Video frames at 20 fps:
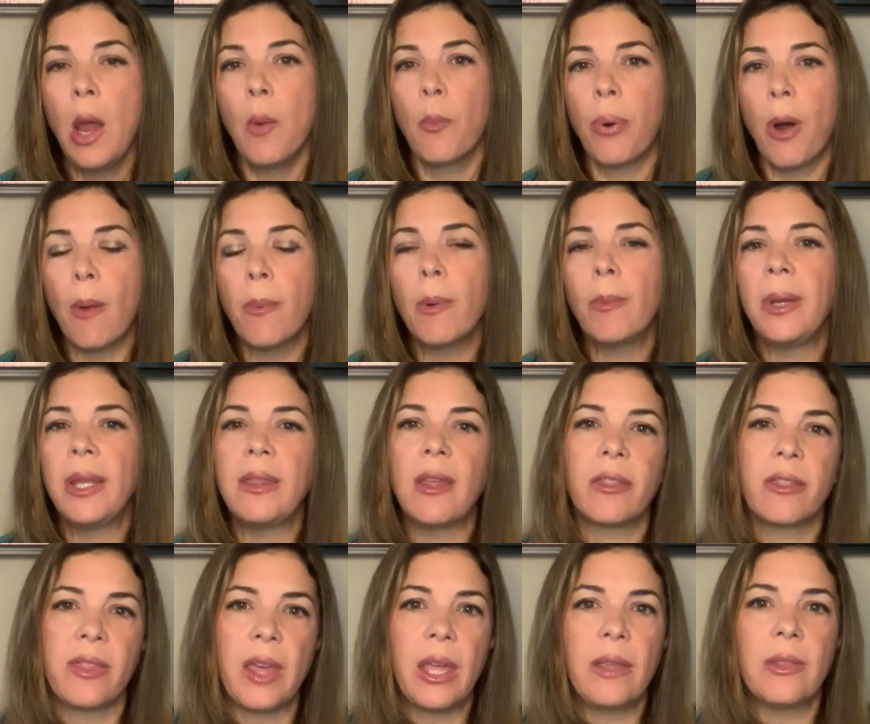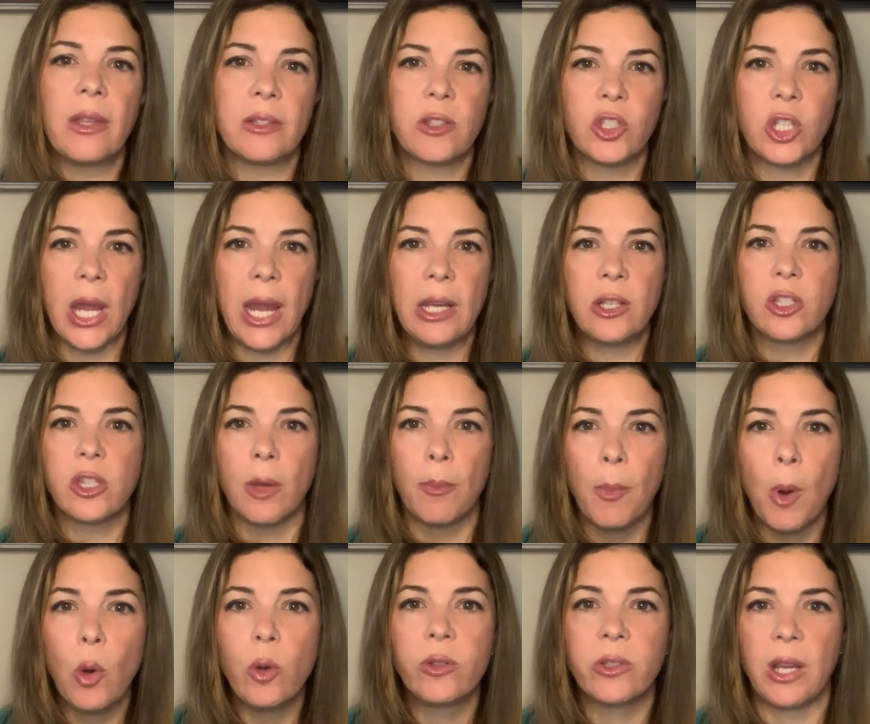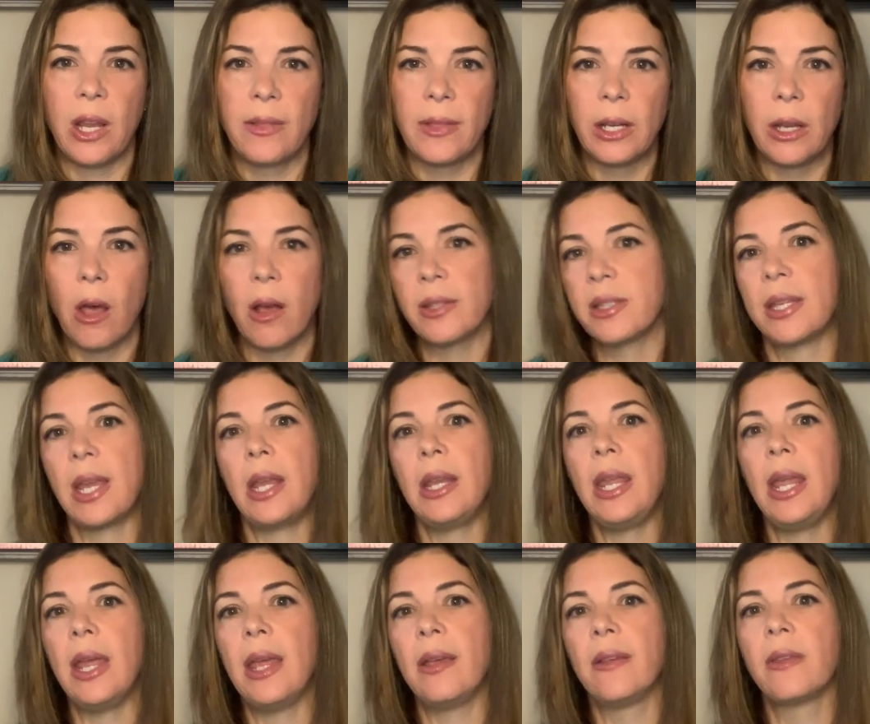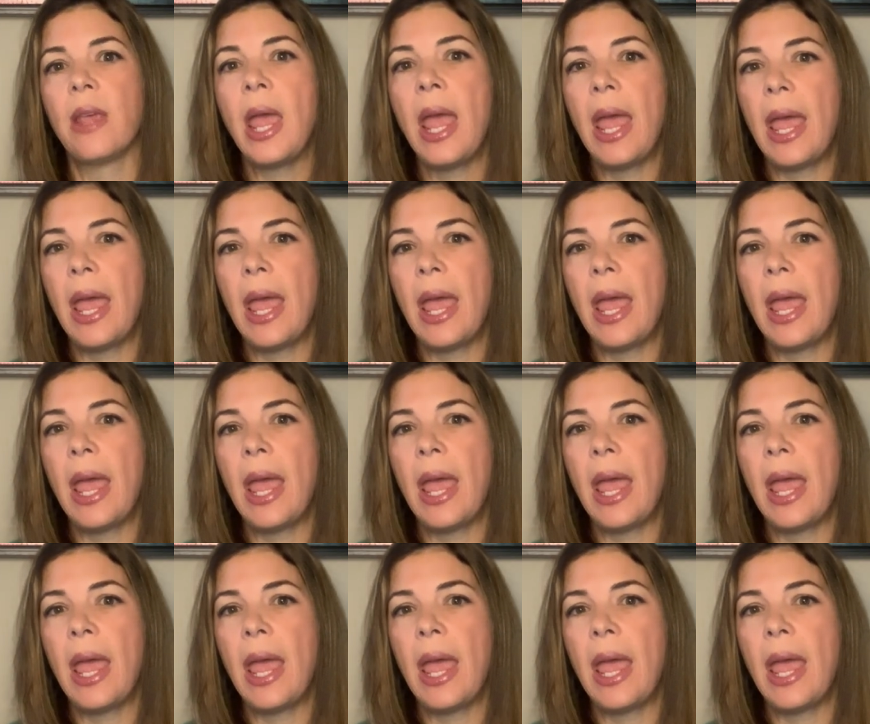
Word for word: Probably the thing that's changed the most in the last 10 years